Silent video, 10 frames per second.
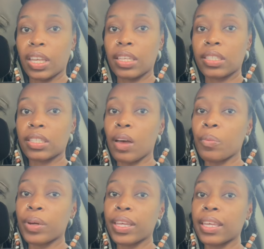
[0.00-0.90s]

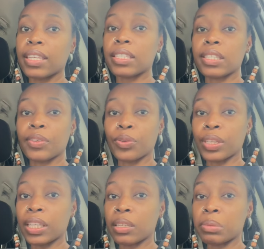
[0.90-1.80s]
Someone is
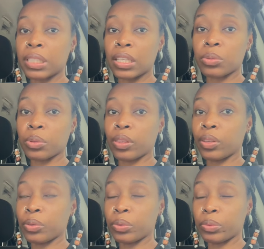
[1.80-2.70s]
secretly obsessed with
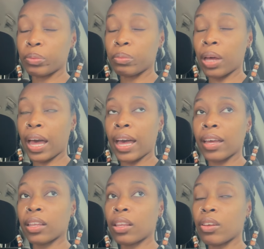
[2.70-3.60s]
you.
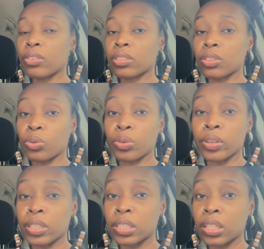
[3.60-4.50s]
Behind closed
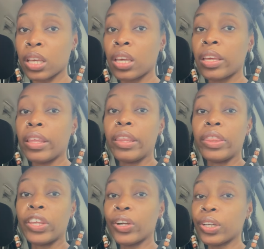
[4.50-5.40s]
doors,
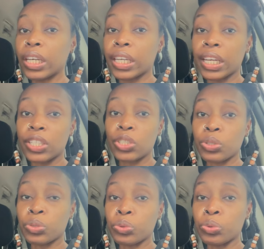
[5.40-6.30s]
they're looking at
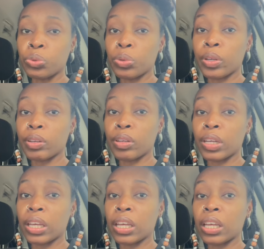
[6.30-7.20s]
you
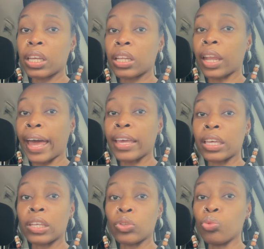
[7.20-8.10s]

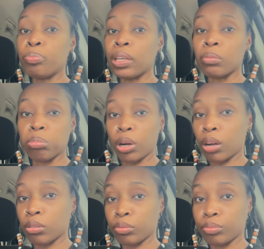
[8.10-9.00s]
like you big
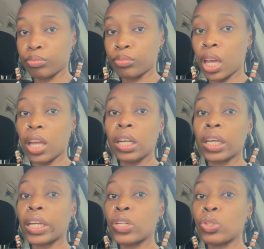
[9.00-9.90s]
bro. They
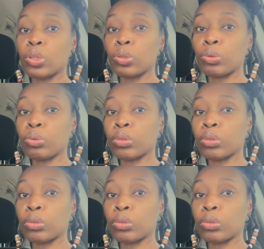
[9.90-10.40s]
looking at you